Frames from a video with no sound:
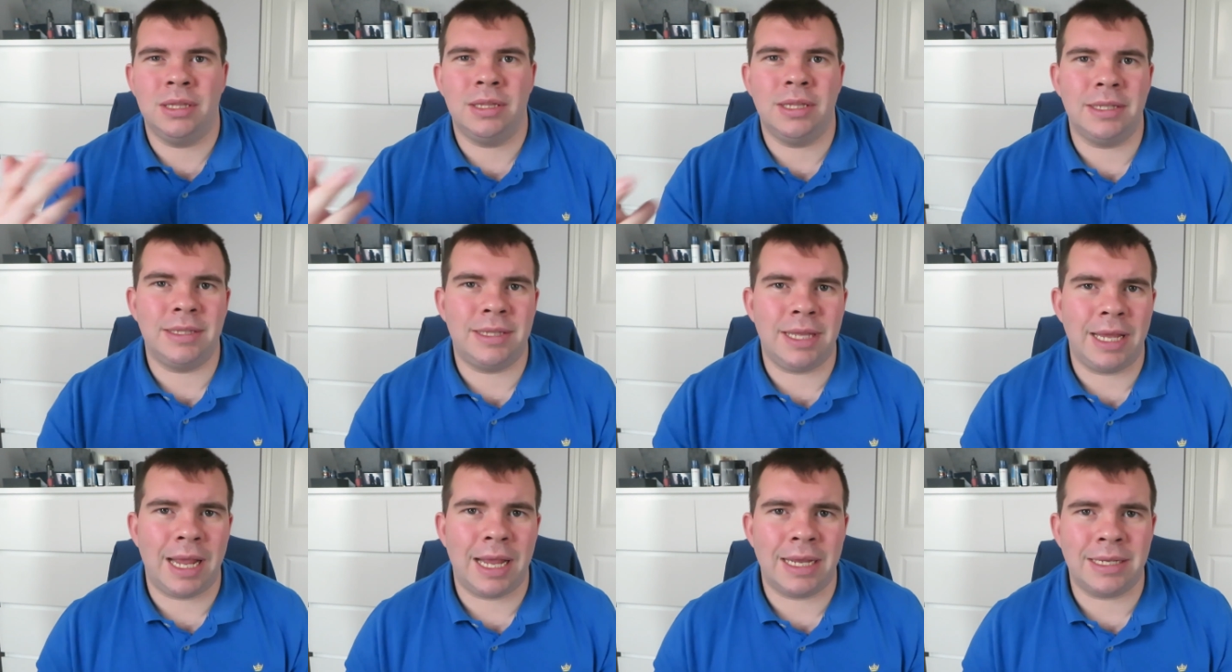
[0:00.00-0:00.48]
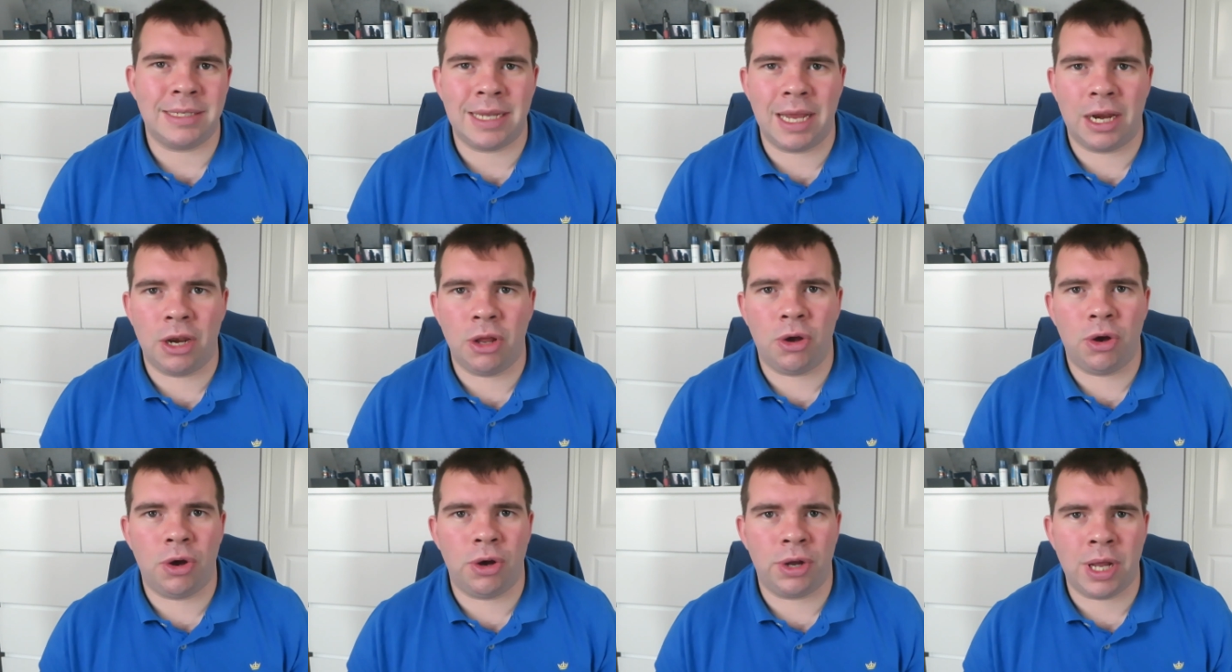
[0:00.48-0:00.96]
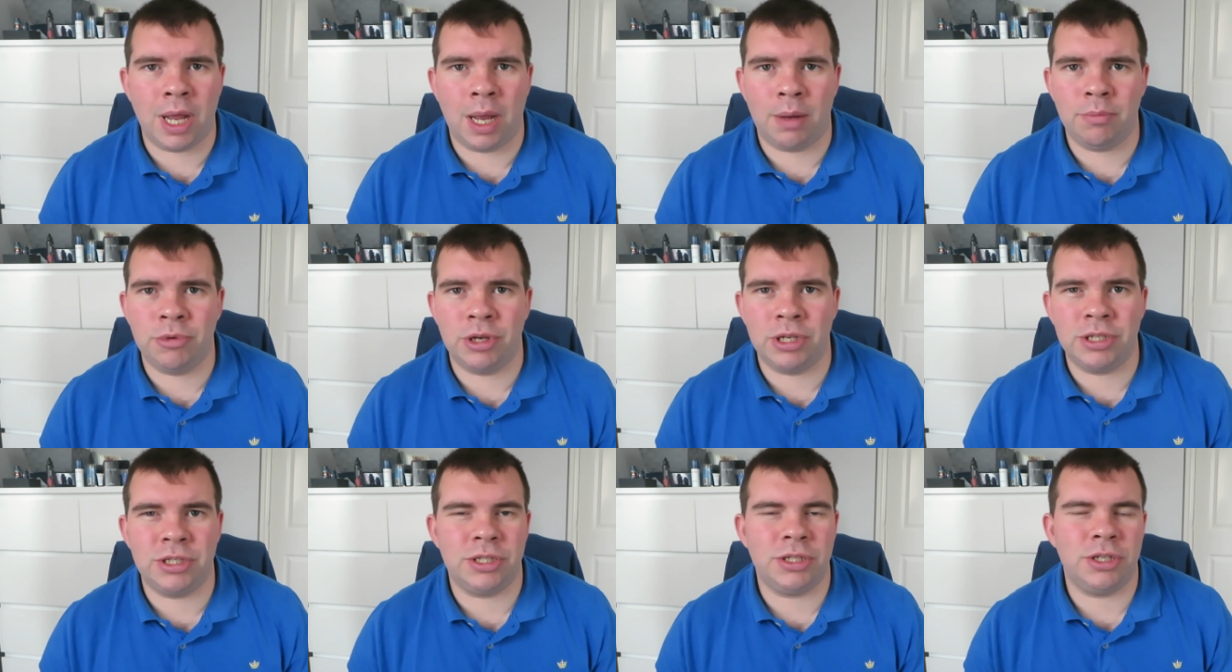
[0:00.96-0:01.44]
the DSLR
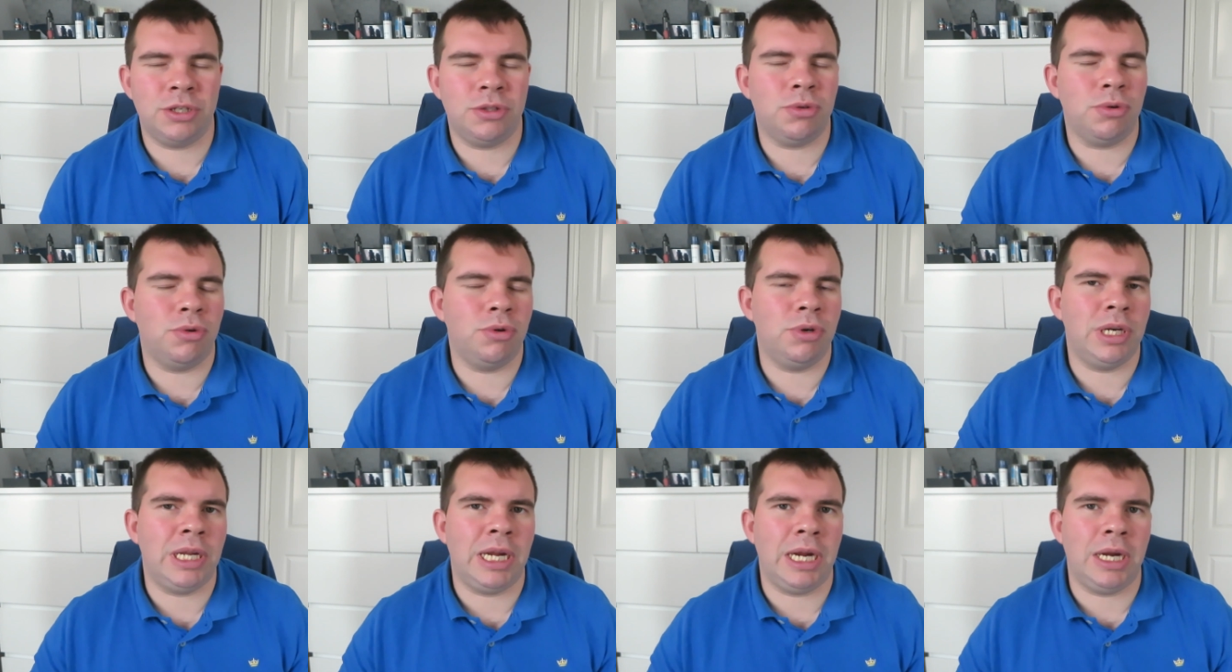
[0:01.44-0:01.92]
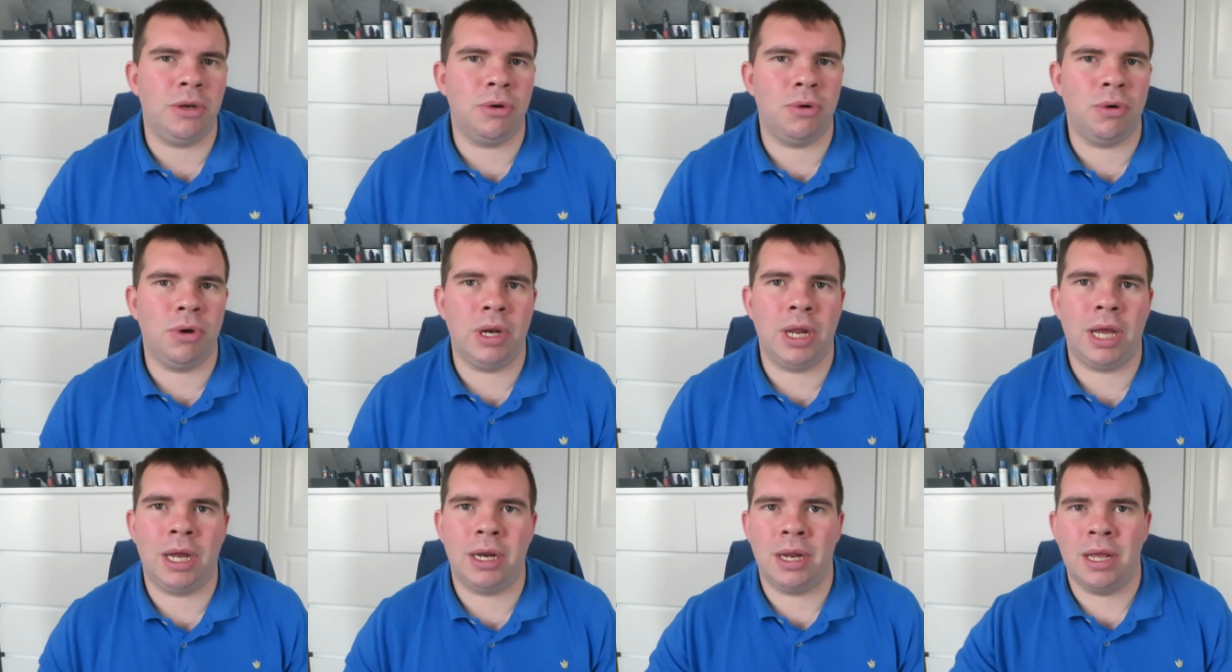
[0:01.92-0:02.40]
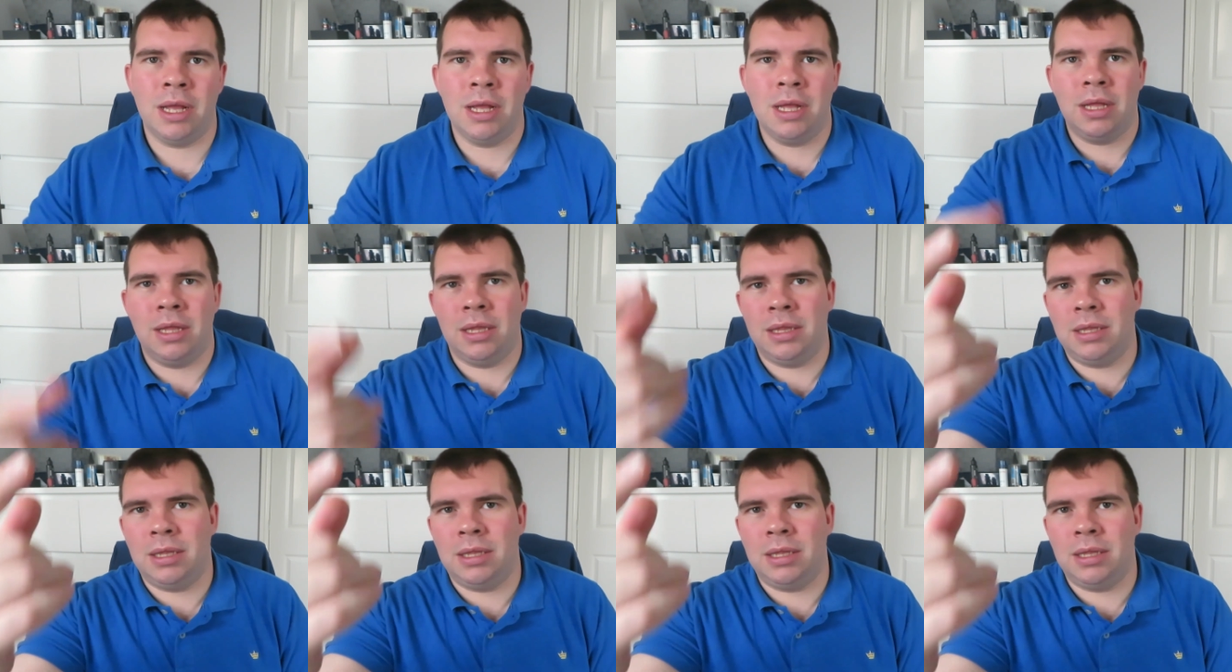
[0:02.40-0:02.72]
cameras. You don't need all that.